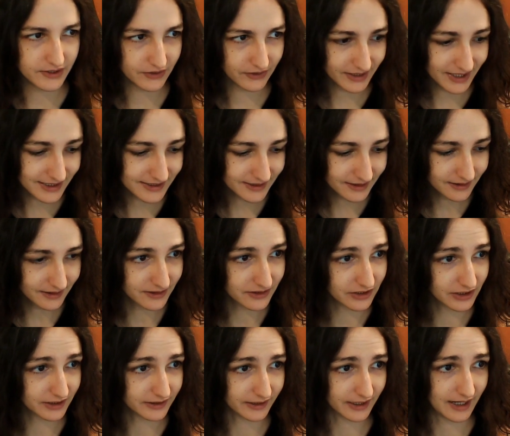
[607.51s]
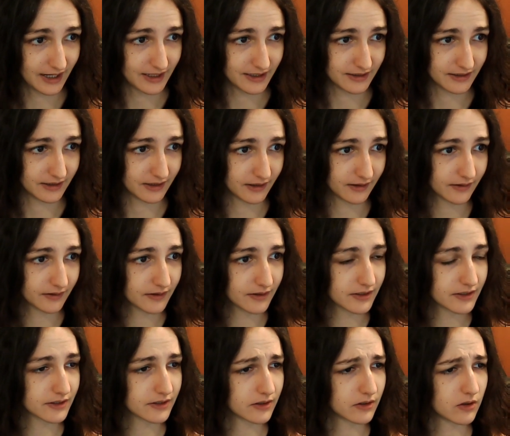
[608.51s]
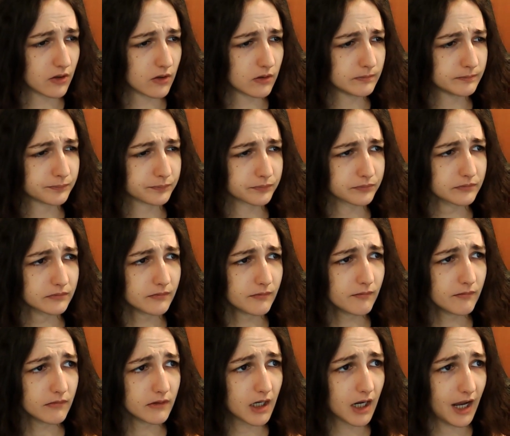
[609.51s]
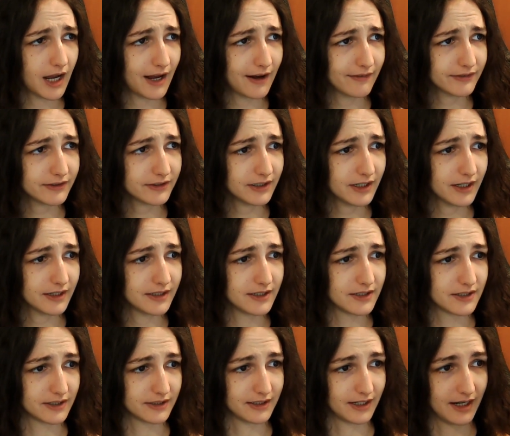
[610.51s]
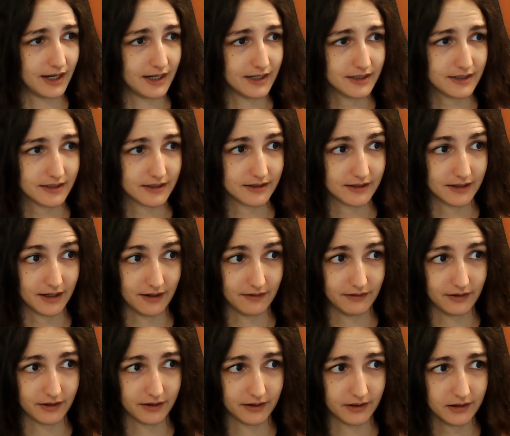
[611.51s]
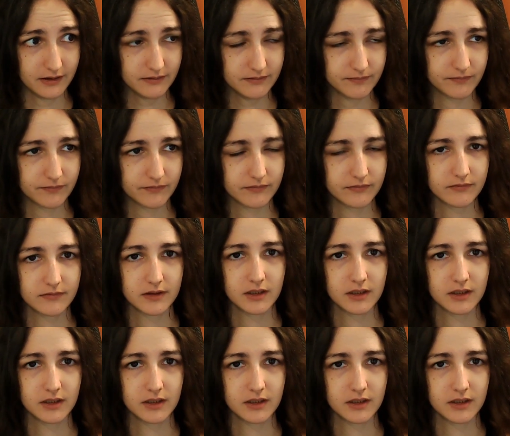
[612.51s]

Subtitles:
So that's the digitalizing. So after I digitalize everything,